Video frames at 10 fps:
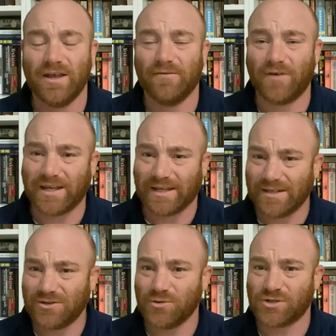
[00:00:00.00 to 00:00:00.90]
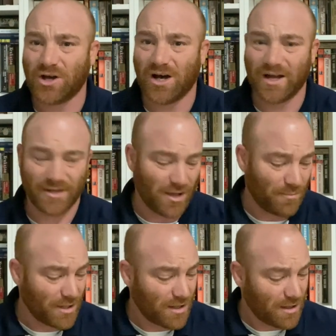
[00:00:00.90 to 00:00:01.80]
If I can get those caught
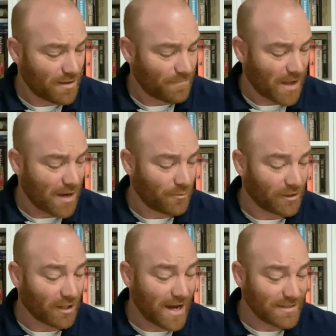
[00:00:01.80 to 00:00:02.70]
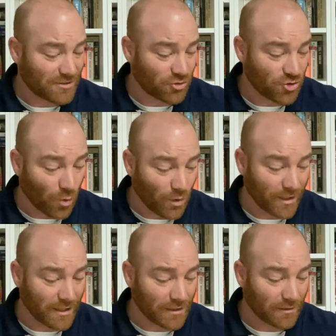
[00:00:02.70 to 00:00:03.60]
up, I would like to join,